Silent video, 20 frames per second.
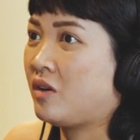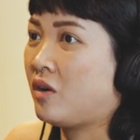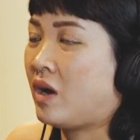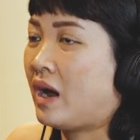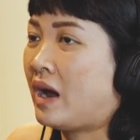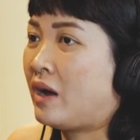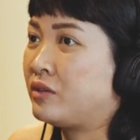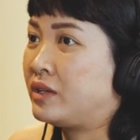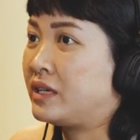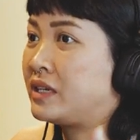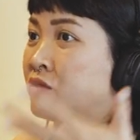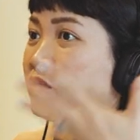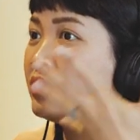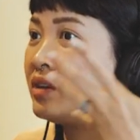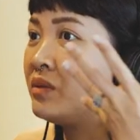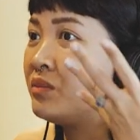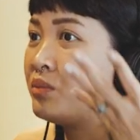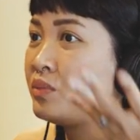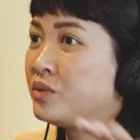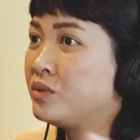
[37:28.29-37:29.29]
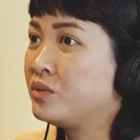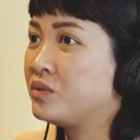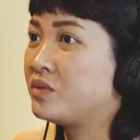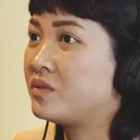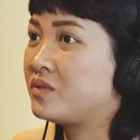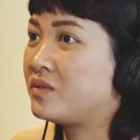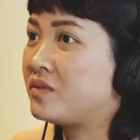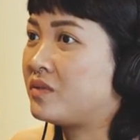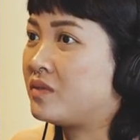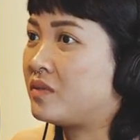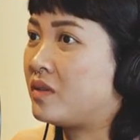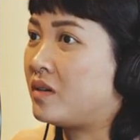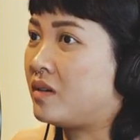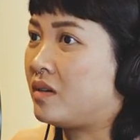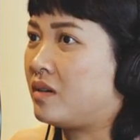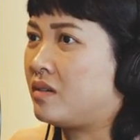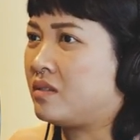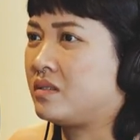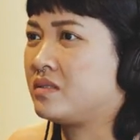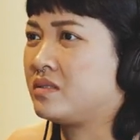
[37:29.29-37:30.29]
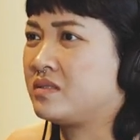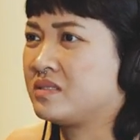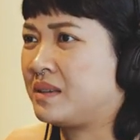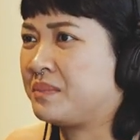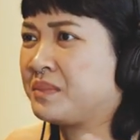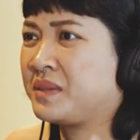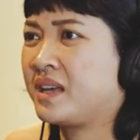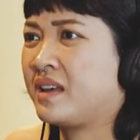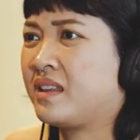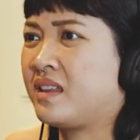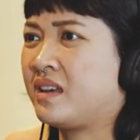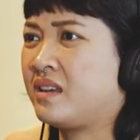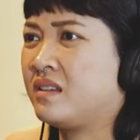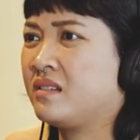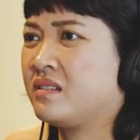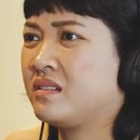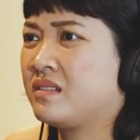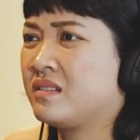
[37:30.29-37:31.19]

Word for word: or how they could improve or something like that. Yeah.